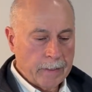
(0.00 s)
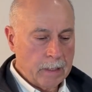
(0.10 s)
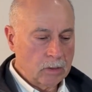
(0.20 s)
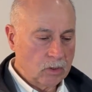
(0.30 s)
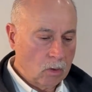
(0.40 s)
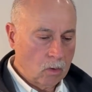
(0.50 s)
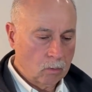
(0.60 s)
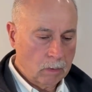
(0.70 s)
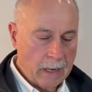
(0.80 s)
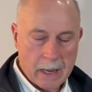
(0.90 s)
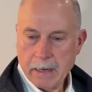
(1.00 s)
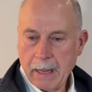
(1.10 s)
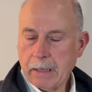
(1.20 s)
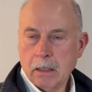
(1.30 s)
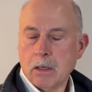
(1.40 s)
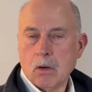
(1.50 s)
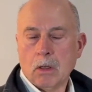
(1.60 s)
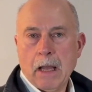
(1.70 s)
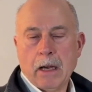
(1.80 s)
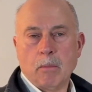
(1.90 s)
And I didn't hear a
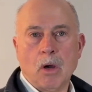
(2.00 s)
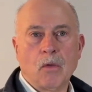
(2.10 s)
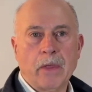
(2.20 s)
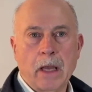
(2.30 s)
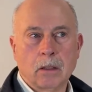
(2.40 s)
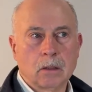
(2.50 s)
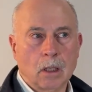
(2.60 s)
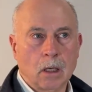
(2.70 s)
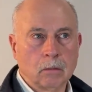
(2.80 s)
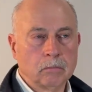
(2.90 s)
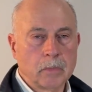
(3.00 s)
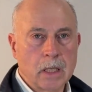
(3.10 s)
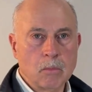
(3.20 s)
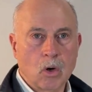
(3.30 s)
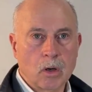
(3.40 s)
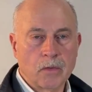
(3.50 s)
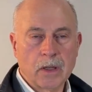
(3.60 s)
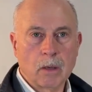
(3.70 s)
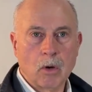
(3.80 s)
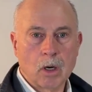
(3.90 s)
lot about that anymore, or
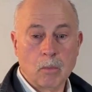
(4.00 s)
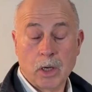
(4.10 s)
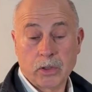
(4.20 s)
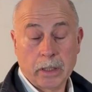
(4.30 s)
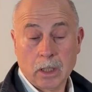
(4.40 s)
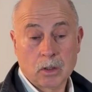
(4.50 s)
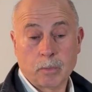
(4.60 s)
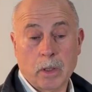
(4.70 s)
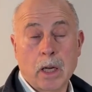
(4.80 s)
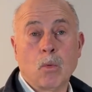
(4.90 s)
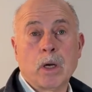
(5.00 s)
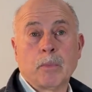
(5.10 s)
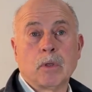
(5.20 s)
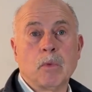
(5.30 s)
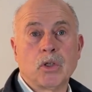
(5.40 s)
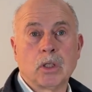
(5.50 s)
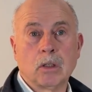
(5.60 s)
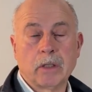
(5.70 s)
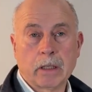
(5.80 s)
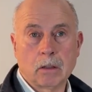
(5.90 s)
think about it much, I guess. But I went up to
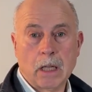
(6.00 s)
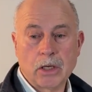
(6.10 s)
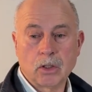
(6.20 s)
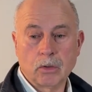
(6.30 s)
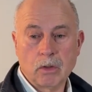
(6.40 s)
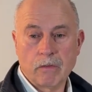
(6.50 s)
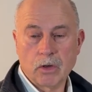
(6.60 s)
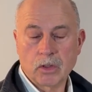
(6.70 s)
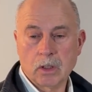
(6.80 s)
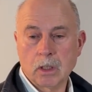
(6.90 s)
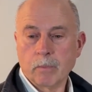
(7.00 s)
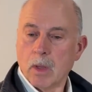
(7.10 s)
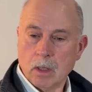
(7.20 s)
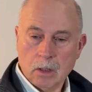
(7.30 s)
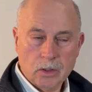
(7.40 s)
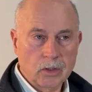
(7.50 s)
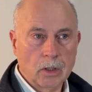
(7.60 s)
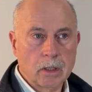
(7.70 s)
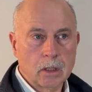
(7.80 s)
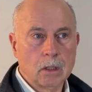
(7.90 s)
Michigan Technological University,
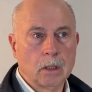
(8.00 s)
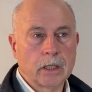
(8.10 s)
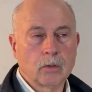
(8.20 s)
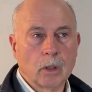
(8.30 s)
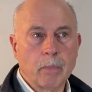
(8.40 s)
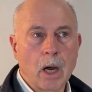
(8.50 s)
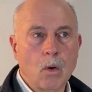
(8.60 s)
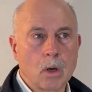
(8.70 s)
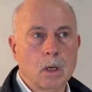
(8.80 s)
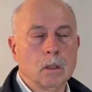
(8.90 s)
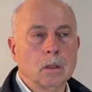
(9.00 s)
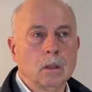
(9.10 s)
studied electric power.